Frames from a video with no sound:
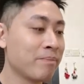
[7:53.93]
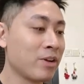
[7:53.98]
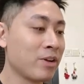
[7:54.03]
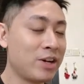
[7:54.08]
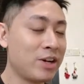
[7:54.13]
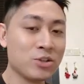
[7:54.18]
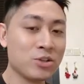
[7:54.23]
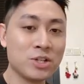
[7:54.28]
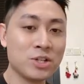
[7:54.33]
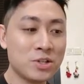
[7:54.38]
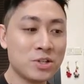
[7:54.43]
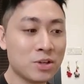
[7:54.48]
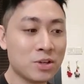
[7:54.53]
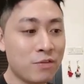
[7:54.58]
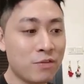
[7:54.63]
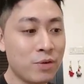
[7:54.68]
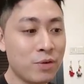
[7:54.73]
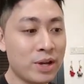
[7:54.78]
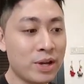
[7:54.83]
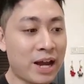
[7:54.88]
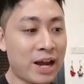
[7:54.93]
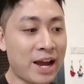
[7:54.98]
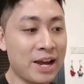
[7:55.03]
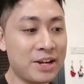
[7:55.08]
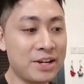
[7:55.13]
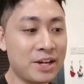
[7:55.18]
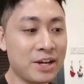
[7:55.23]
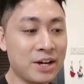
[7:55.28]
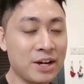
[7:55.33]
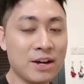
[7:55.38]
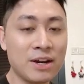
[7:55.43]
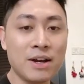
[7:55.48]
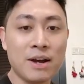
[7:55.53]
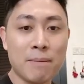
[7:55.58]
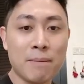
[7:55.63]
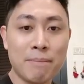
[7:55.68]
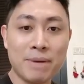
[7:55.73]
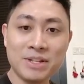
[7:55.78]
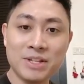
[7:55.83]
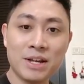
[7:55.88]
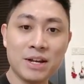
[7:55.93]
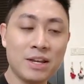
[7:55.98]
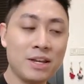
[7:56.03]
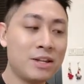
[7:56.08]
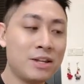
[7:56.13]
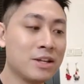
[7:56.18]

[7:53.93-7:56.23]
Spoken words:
Alright, so just to give you an idea, basically